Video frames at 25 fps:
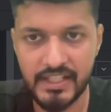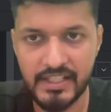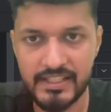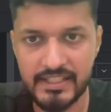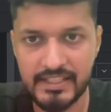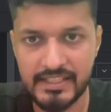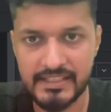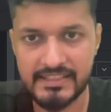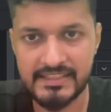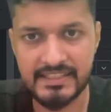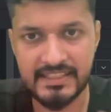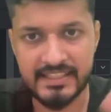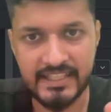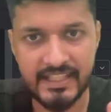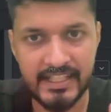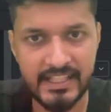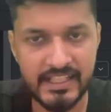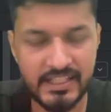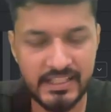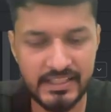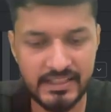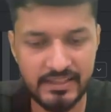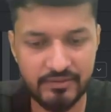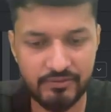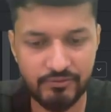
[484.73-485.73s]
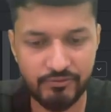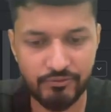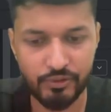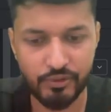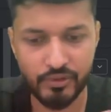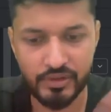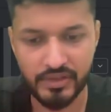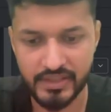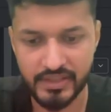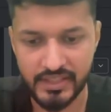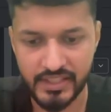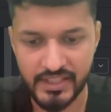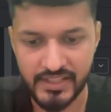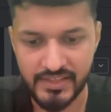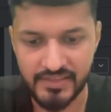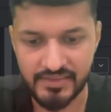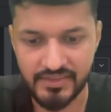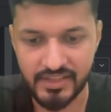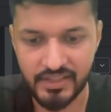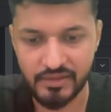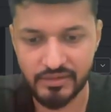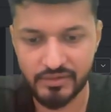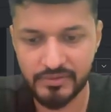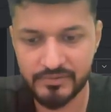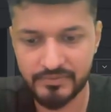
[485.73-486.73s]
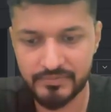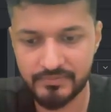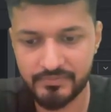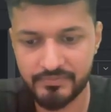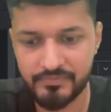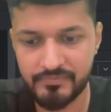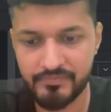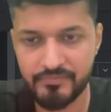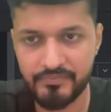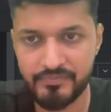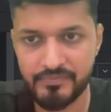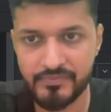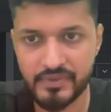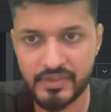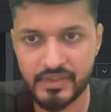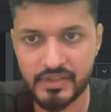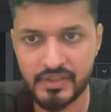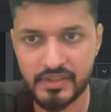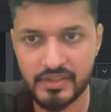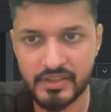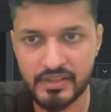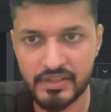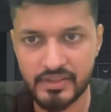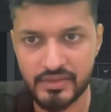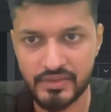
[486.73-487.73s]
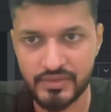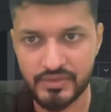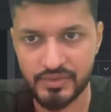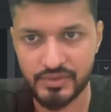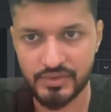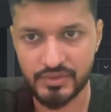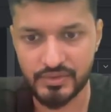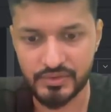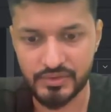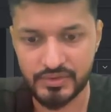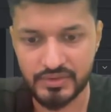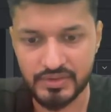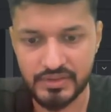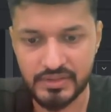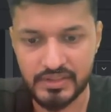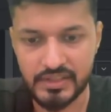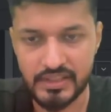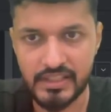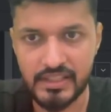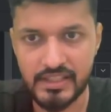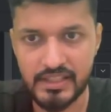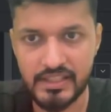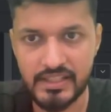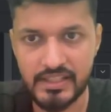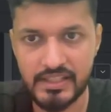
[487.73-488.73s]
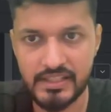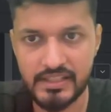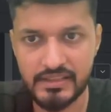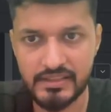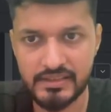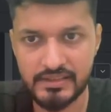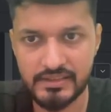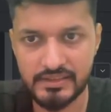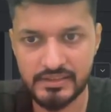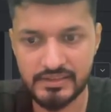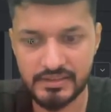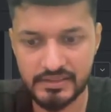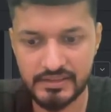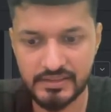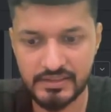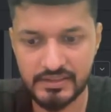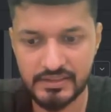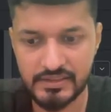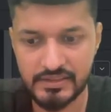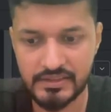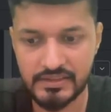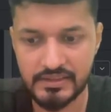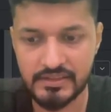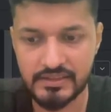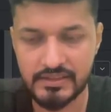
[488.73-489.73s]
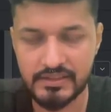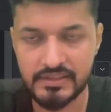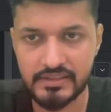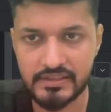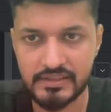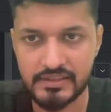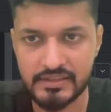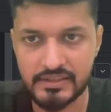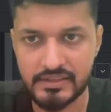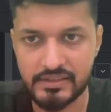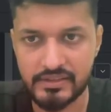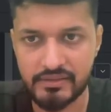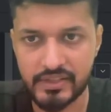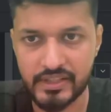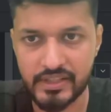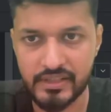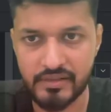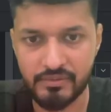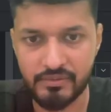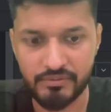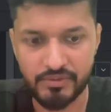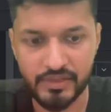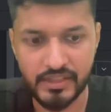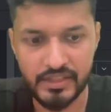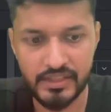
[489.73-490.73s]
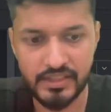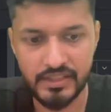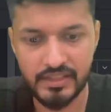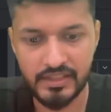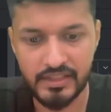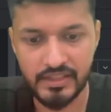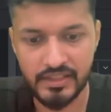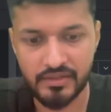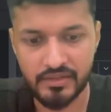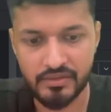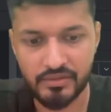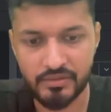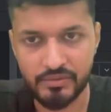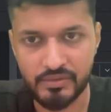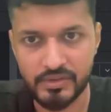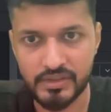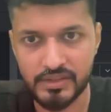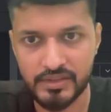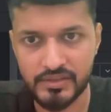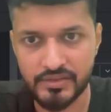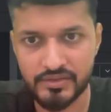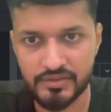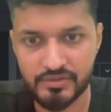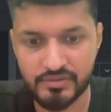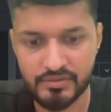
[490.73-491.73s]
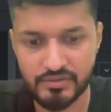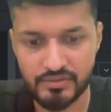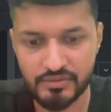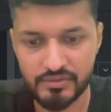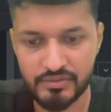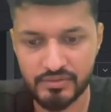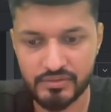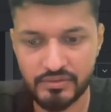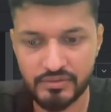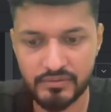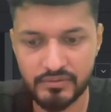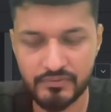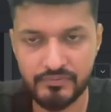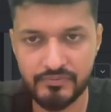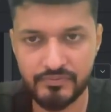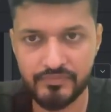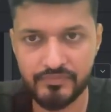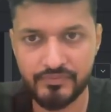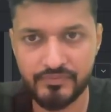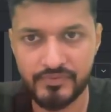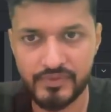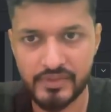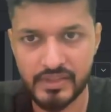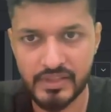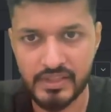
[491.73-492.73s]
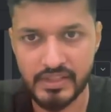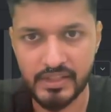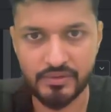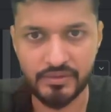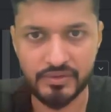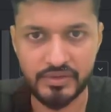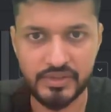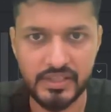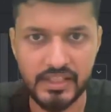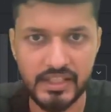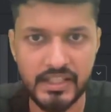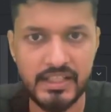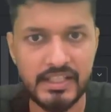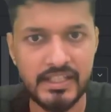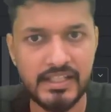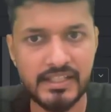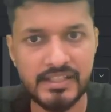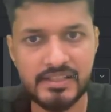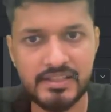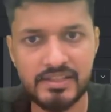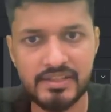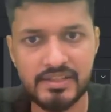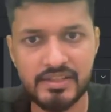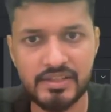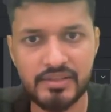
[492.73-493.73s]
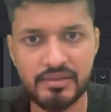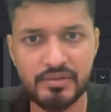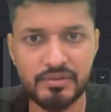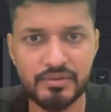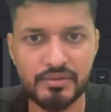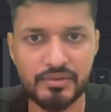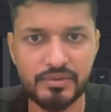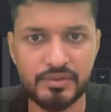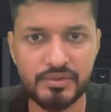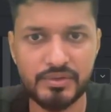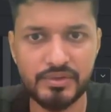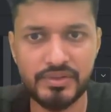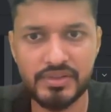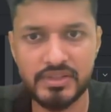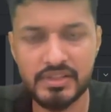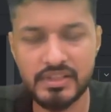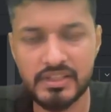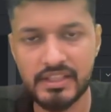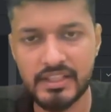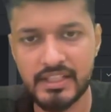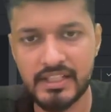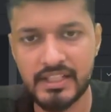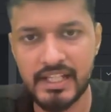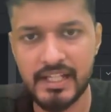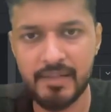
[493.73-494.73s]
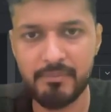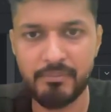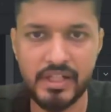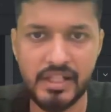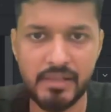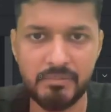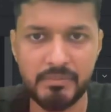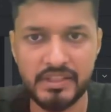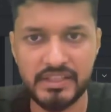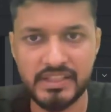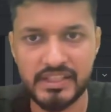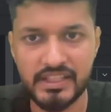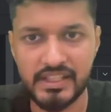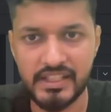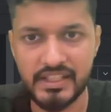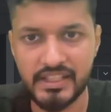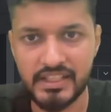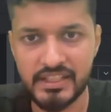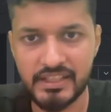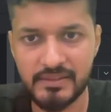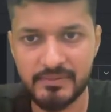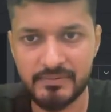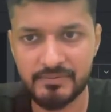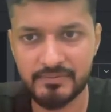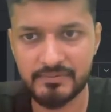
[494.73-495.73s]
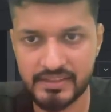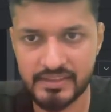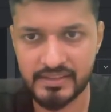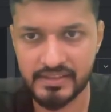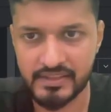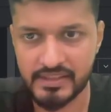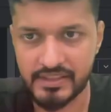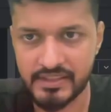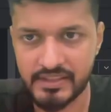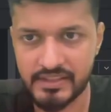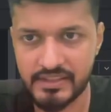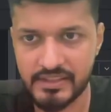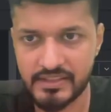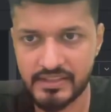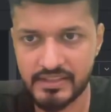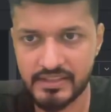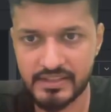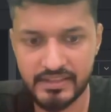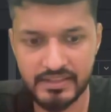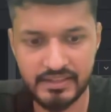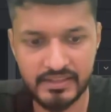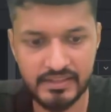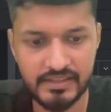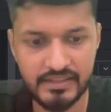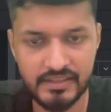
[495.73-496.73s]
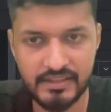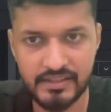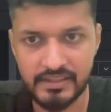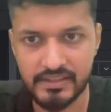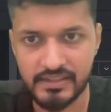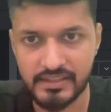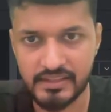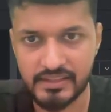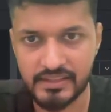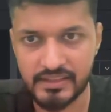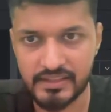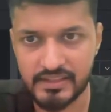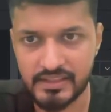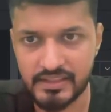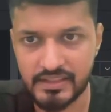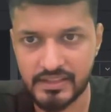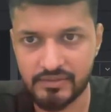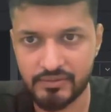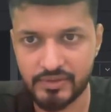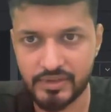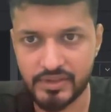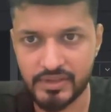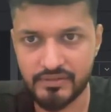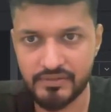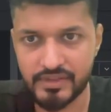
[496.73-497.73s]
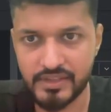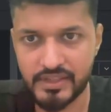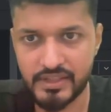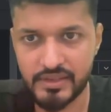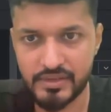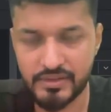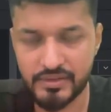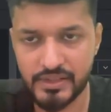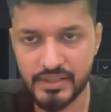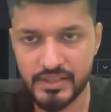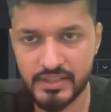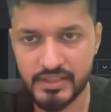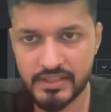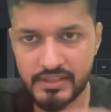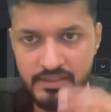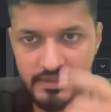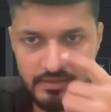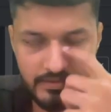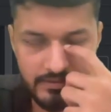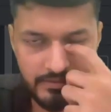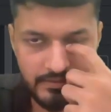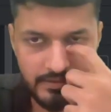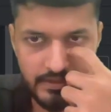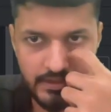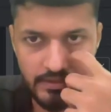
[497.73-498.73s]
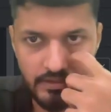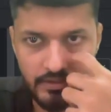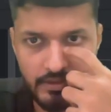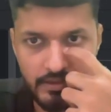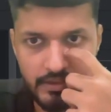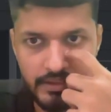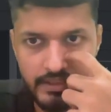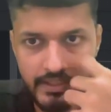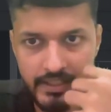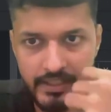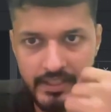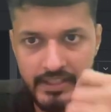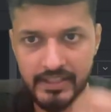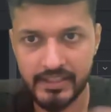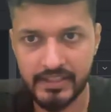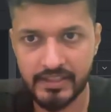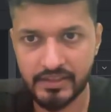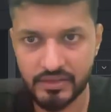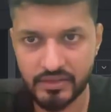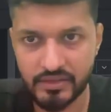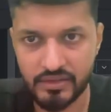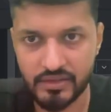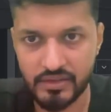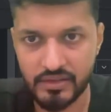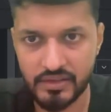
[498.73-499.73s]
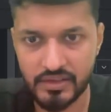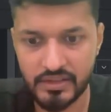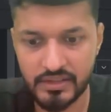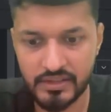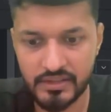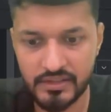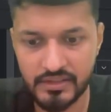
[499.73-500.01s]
let's create 4 threads now. So thread 1 equals to new thread. Let's use lambda method here, right? What we'll do here, we'll go ahead and call